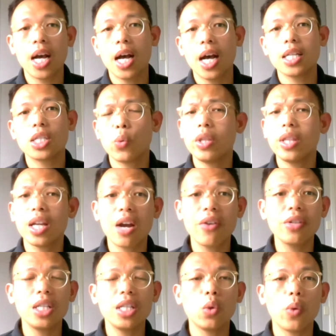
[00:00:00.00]
Uh, so with the
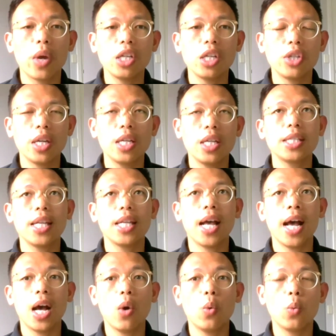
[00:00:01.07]
current situations,
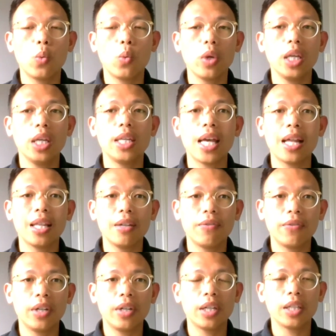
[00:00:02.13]
uh, we
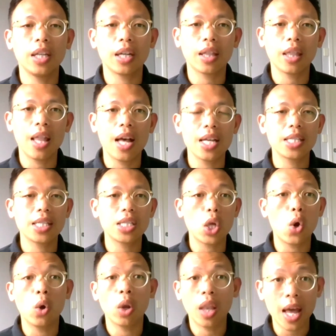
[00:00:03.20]
delivered the class
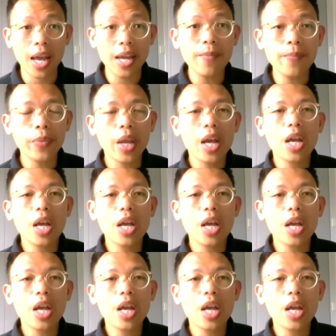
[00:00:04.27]
online